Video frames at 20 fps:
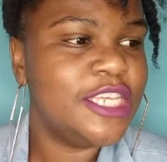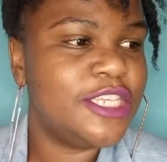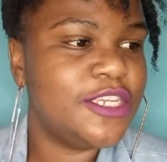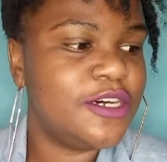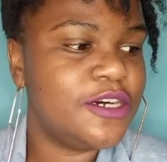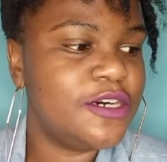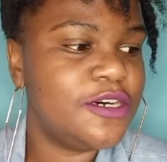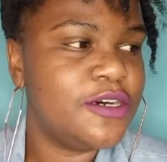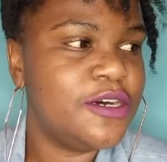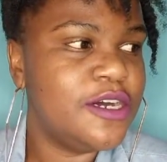
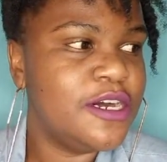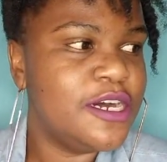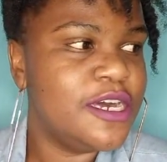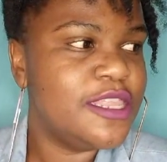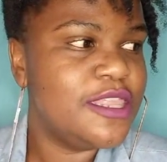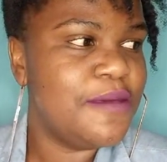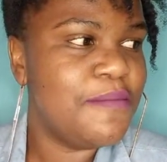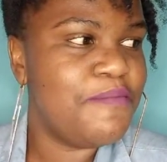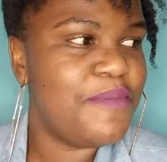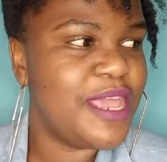So,
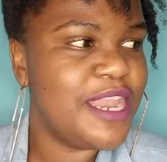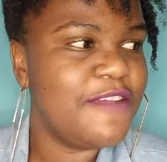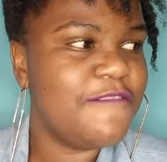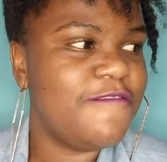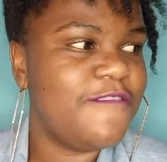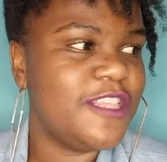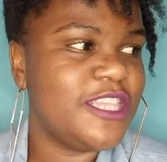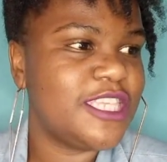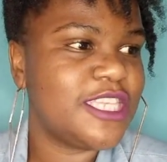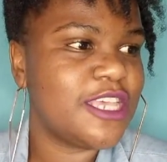the
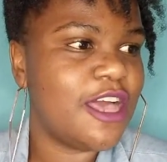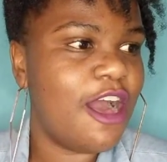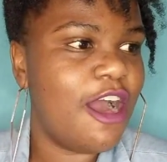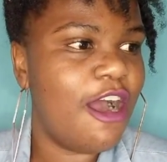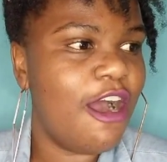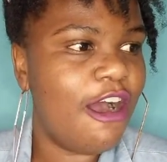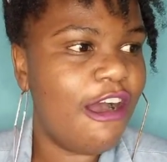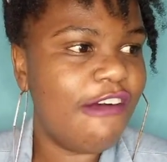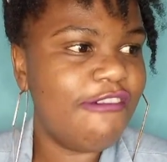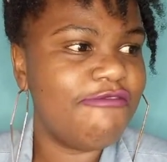benefits
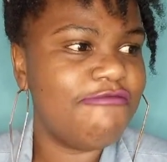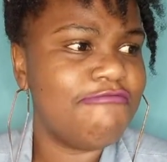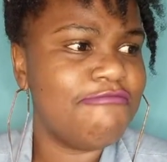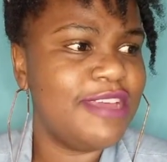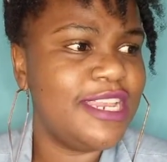of